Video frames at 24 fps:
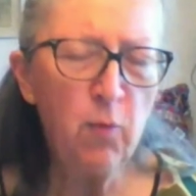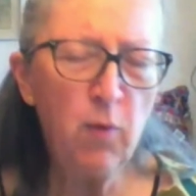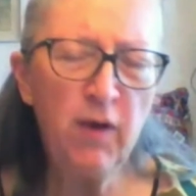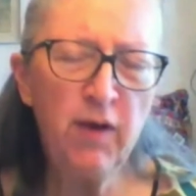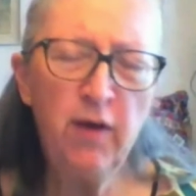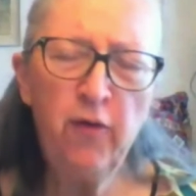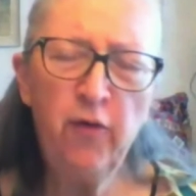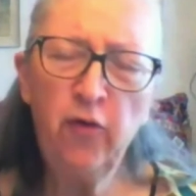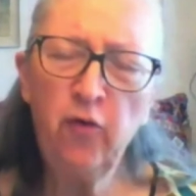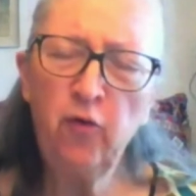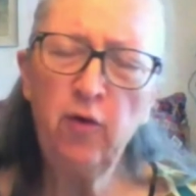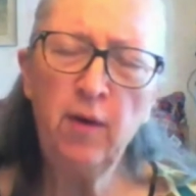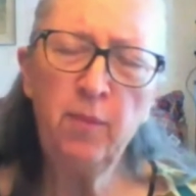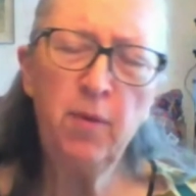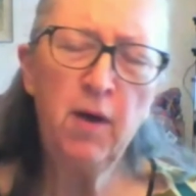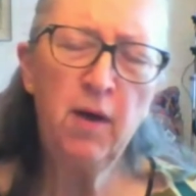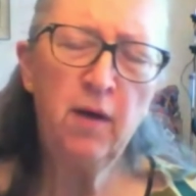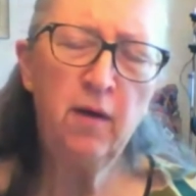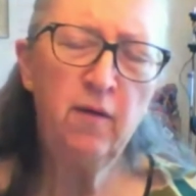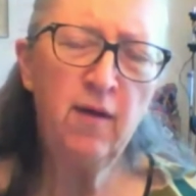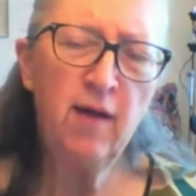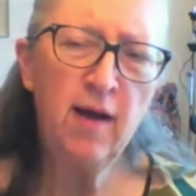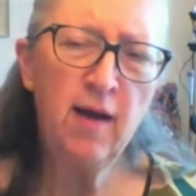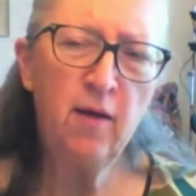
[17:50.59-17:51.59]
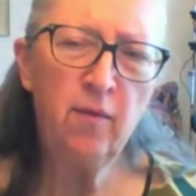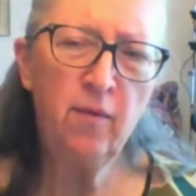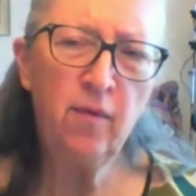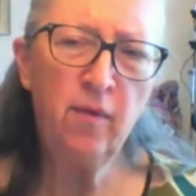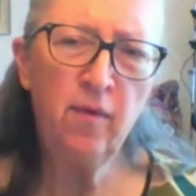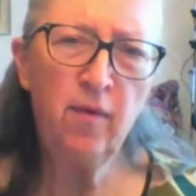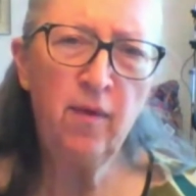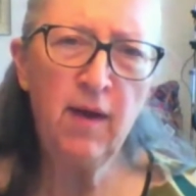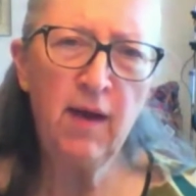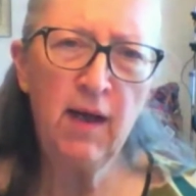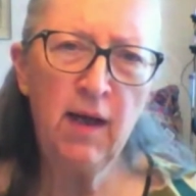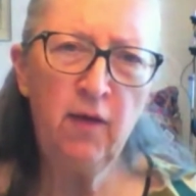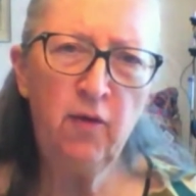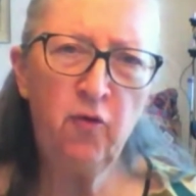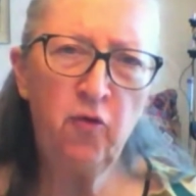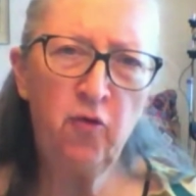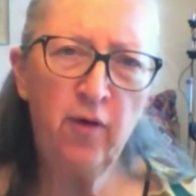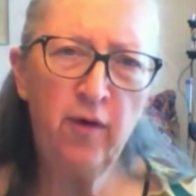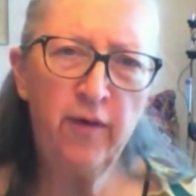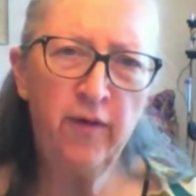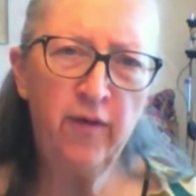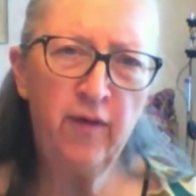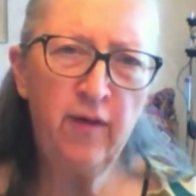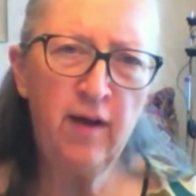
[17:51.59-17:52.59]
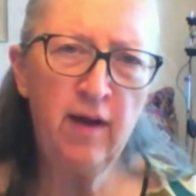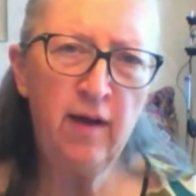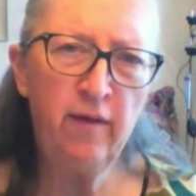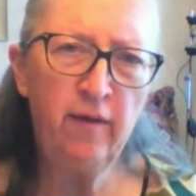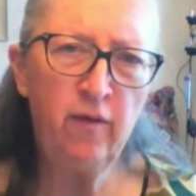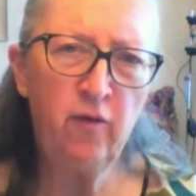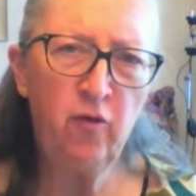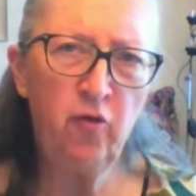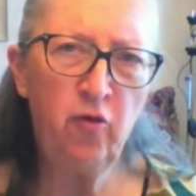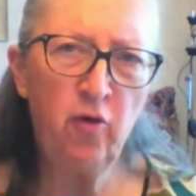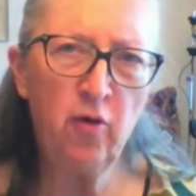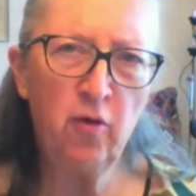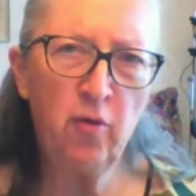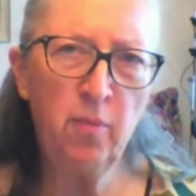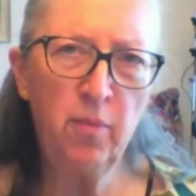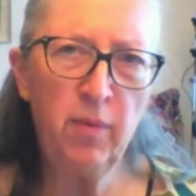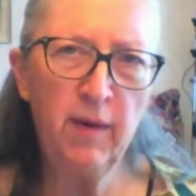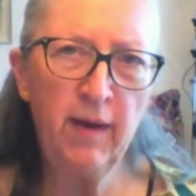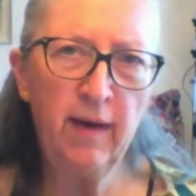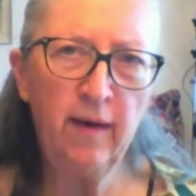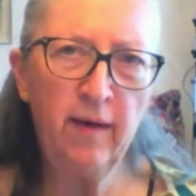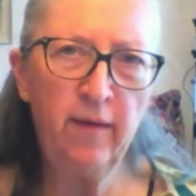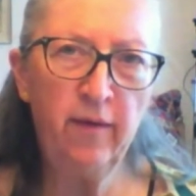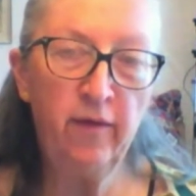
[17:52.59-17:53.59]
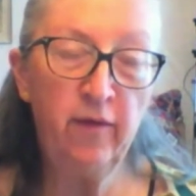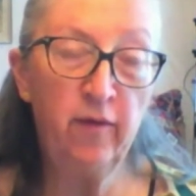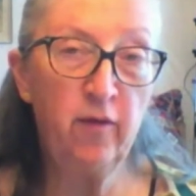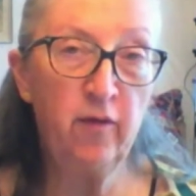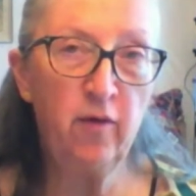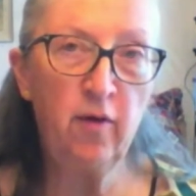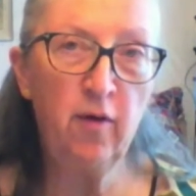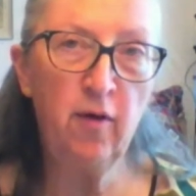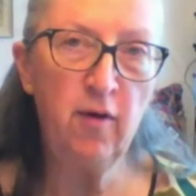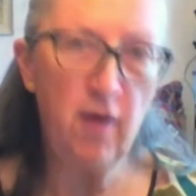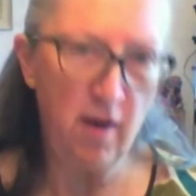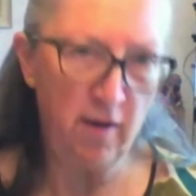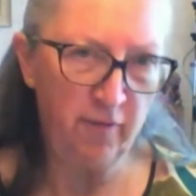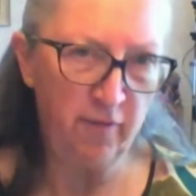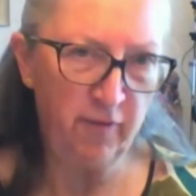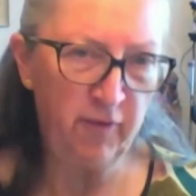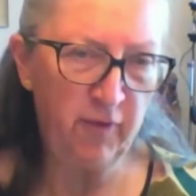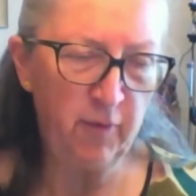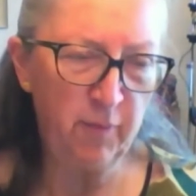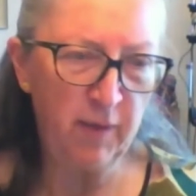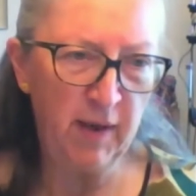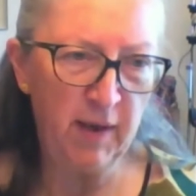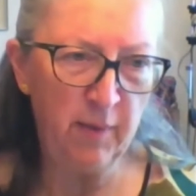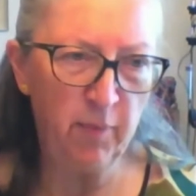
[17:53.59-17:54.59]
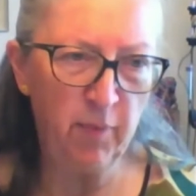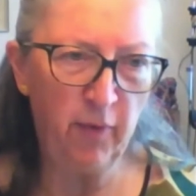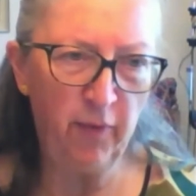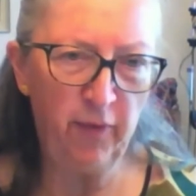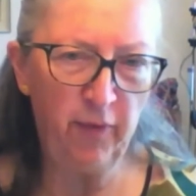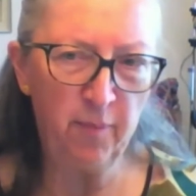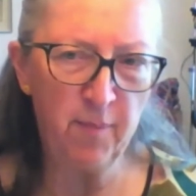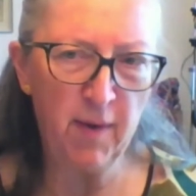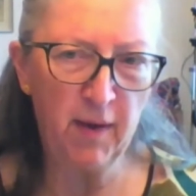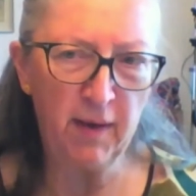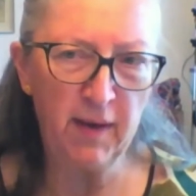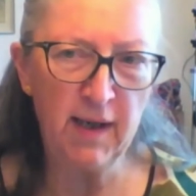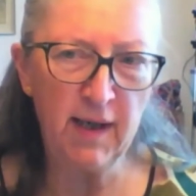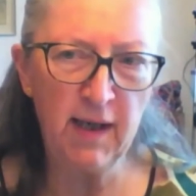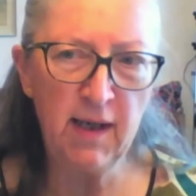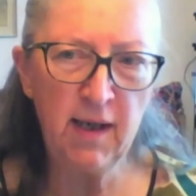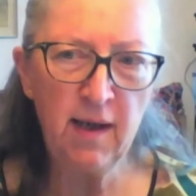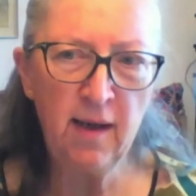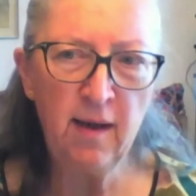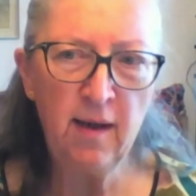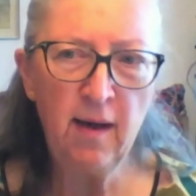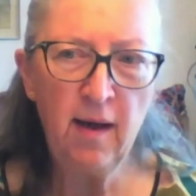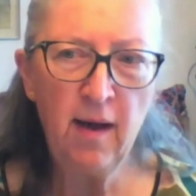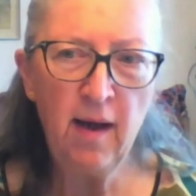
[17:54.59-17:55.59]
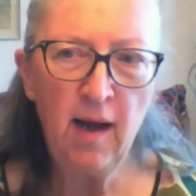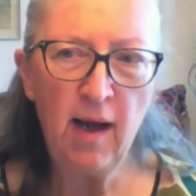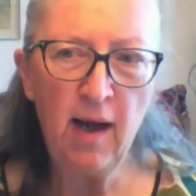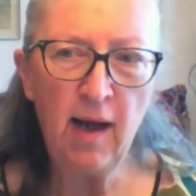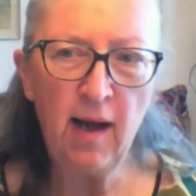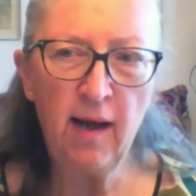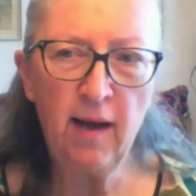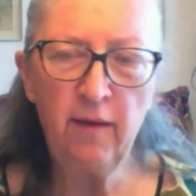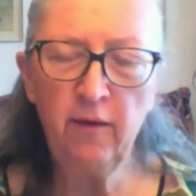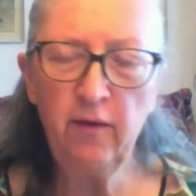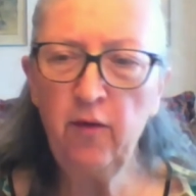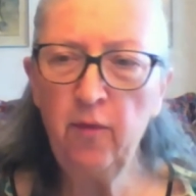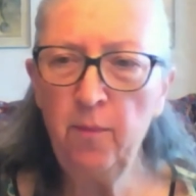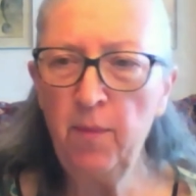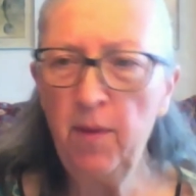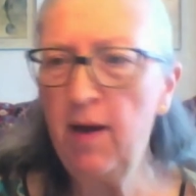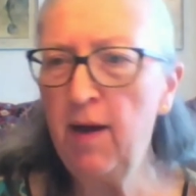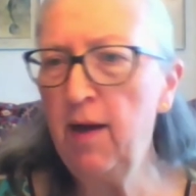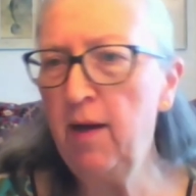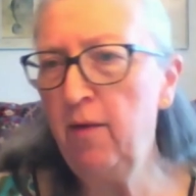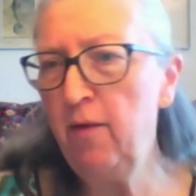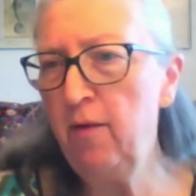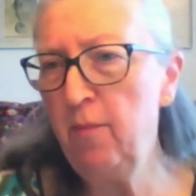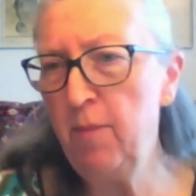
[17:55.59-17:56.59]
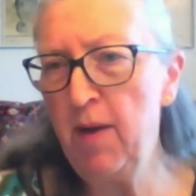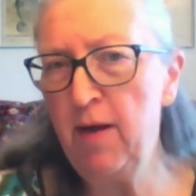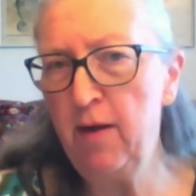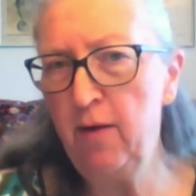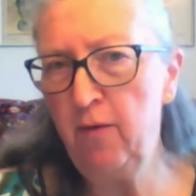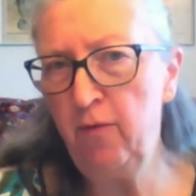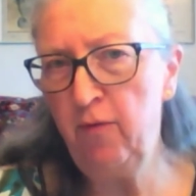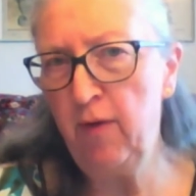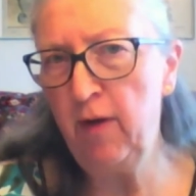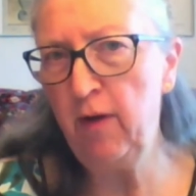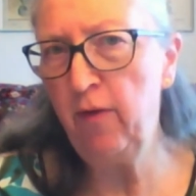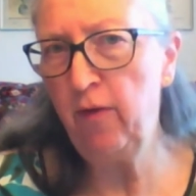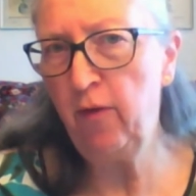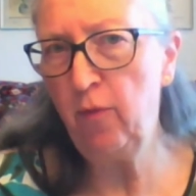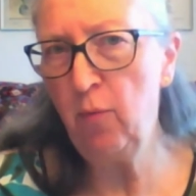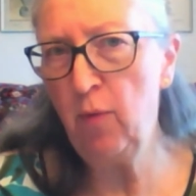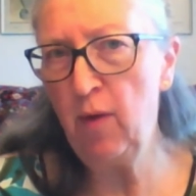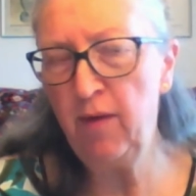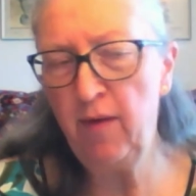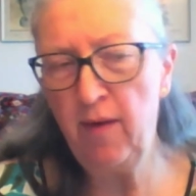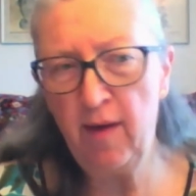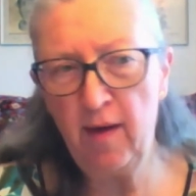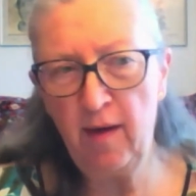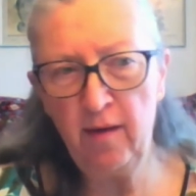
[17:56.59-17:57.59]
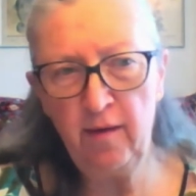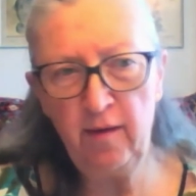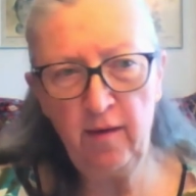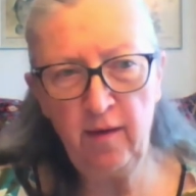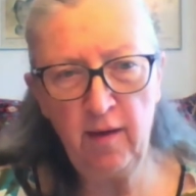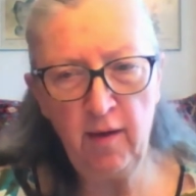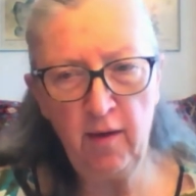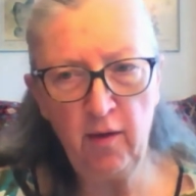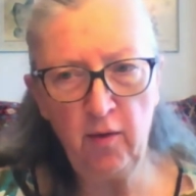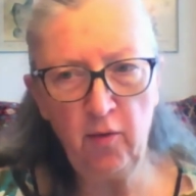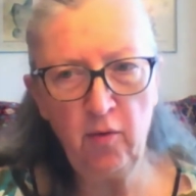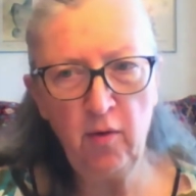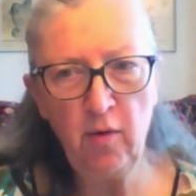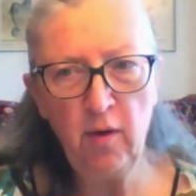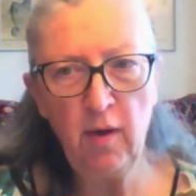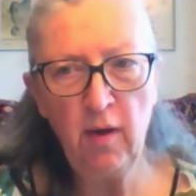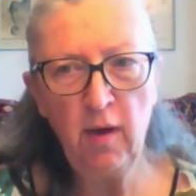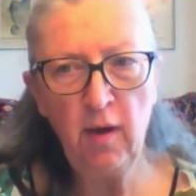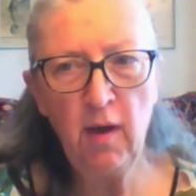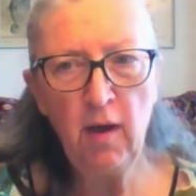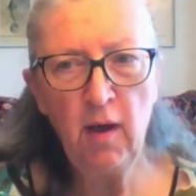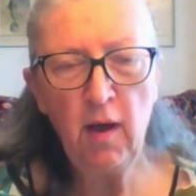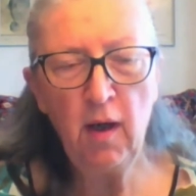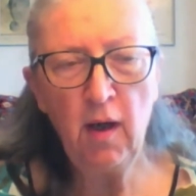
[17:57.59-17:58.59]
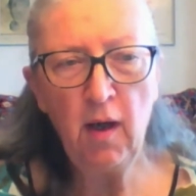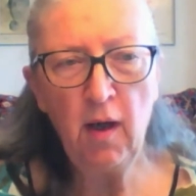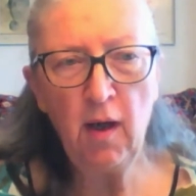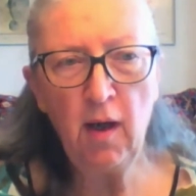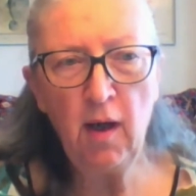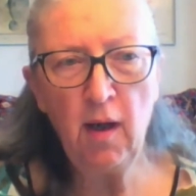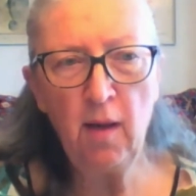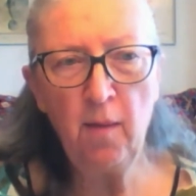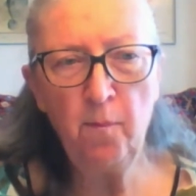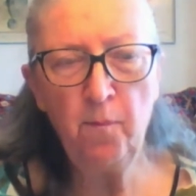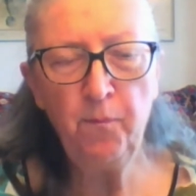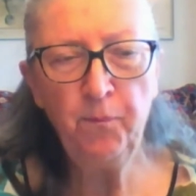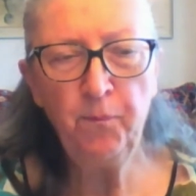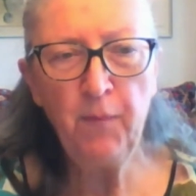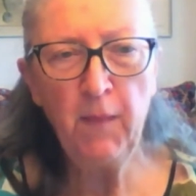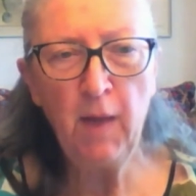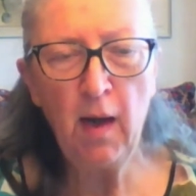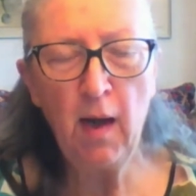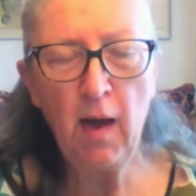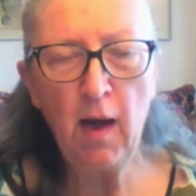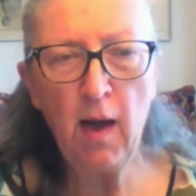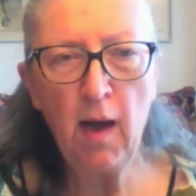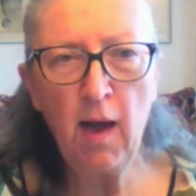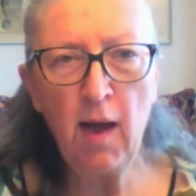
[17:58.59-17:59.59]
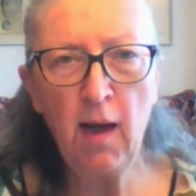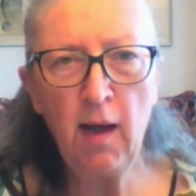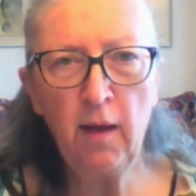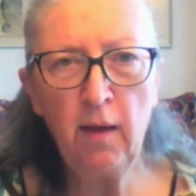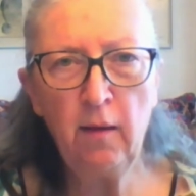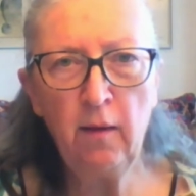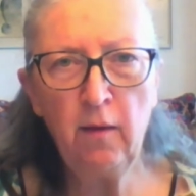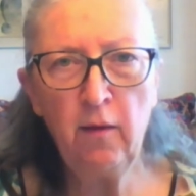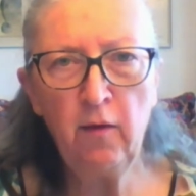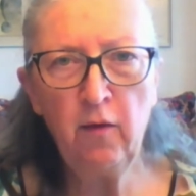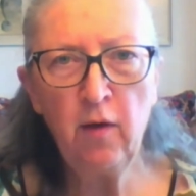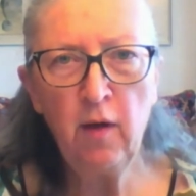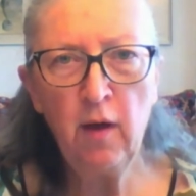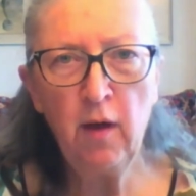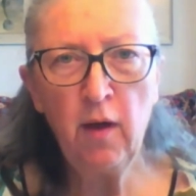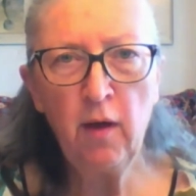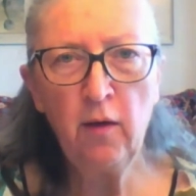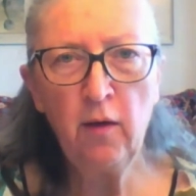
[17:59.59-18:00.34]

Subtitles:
mean, when you strip it down, the trustee's job is to look after people's money and to pay the benefits when they're due. And